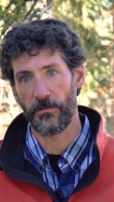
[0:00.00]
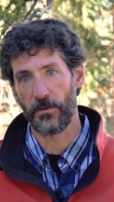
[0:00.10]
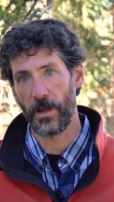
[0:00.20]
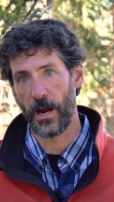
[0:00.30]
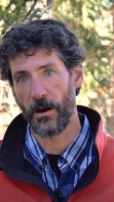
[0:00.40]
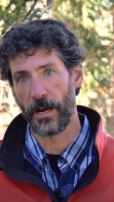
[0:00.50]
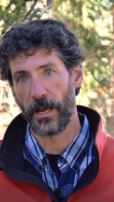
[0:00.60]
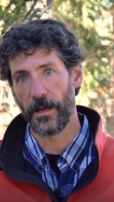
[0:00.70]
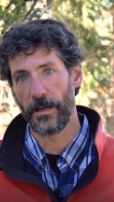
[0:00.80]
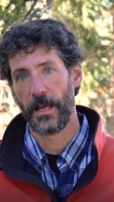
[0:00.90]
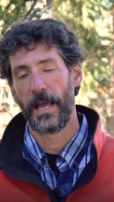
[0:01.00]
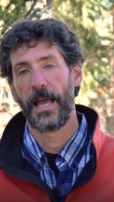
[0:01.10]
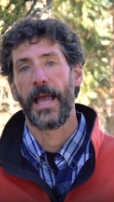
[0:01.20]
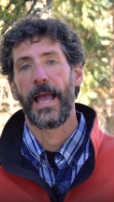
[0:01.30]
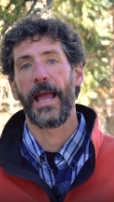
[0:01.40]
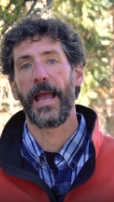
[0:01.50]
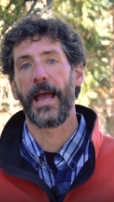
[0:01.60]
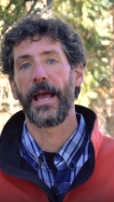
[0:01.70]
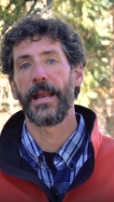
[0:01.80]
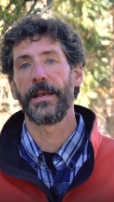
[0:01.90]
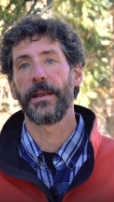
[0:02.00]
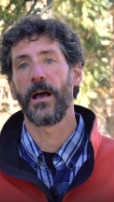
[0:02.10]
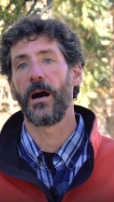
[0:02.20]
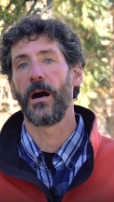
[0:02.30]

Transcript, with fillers: for the area and